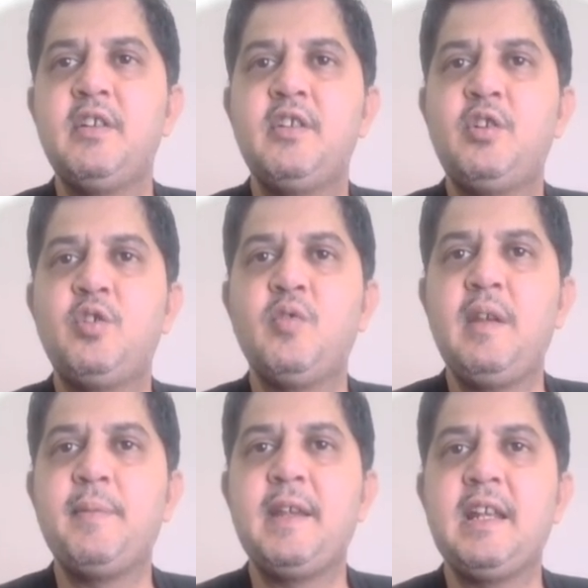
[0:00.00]
2V
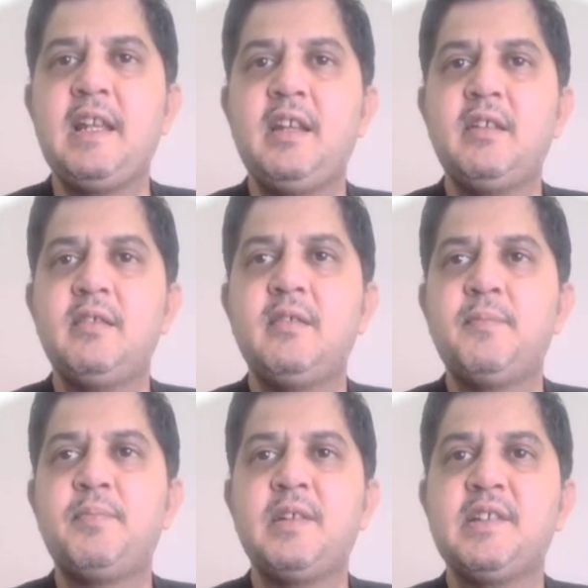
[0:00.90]
by L
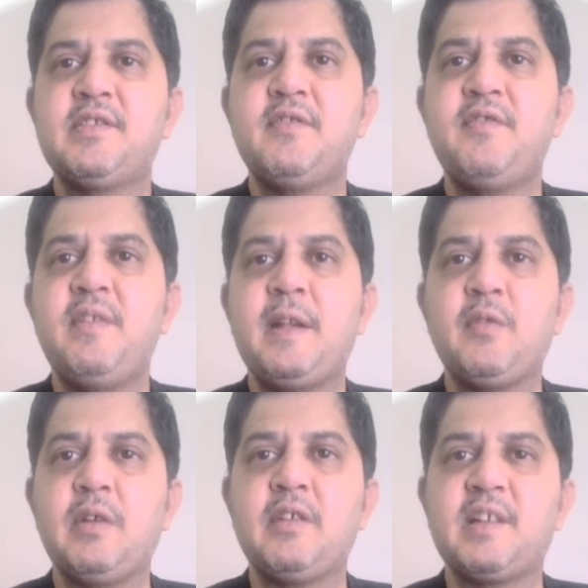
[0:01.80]
plus V by
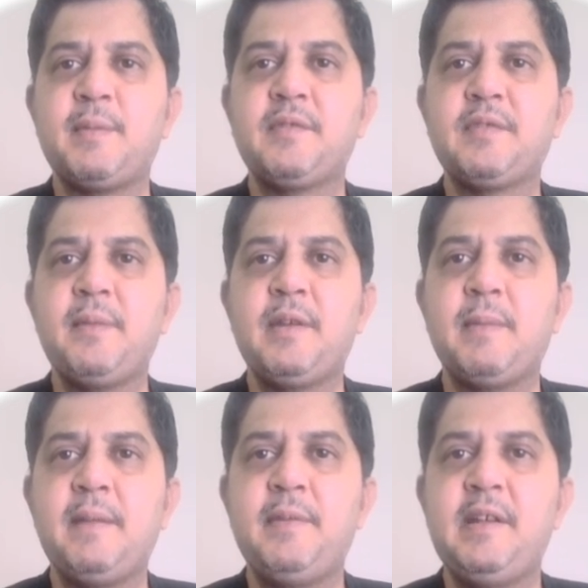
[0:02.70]
2L. Some of them it
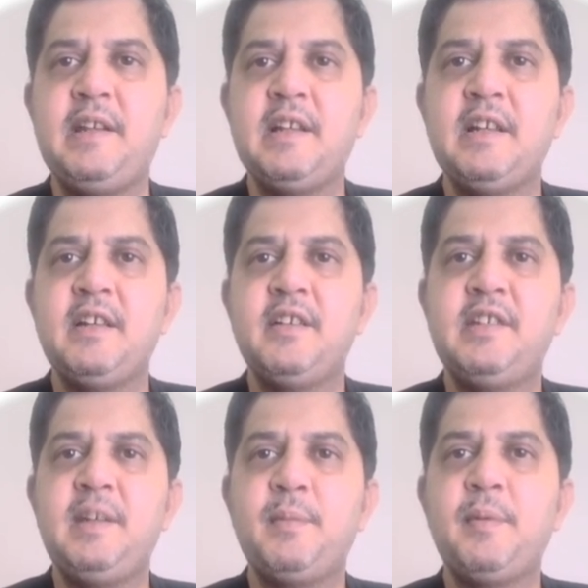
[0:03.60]
might be
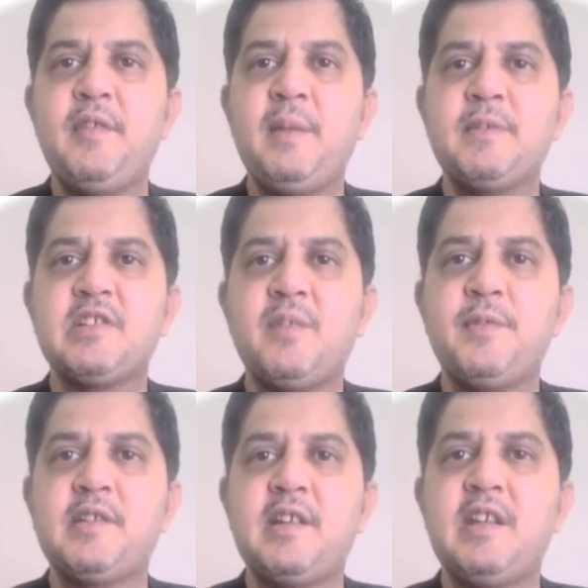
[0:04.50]
seem to be very much obvious.
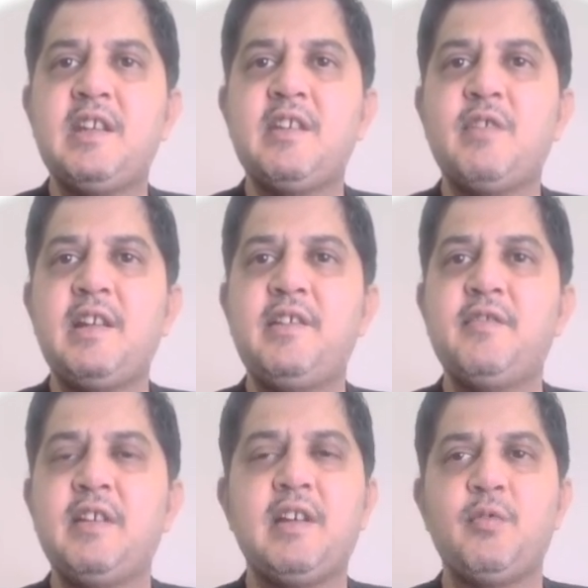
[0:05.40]
Why
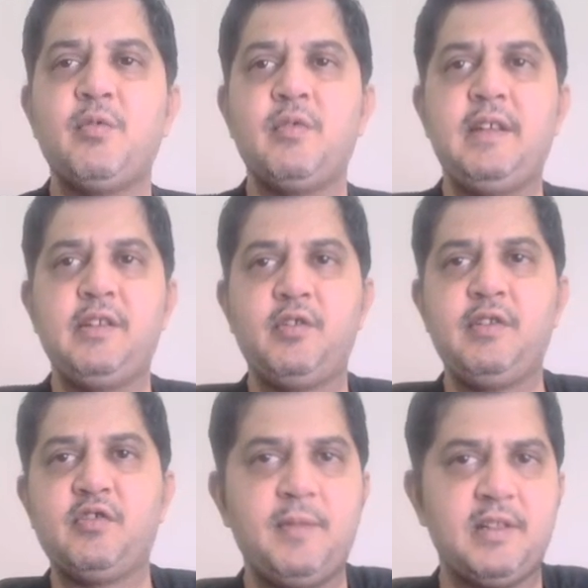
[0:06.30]
are you doing
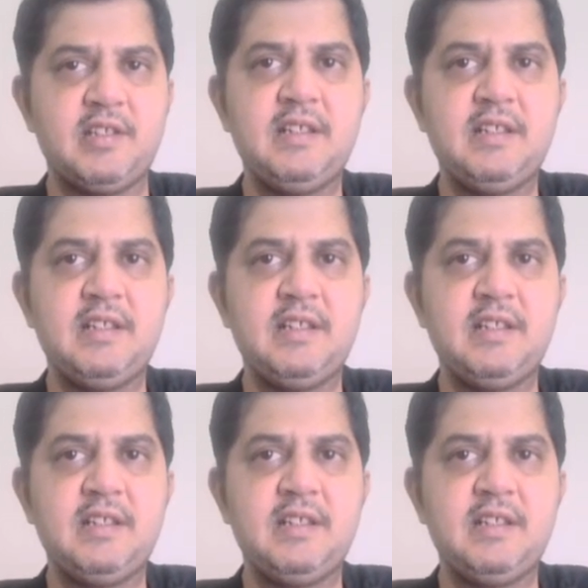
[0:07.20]
so much?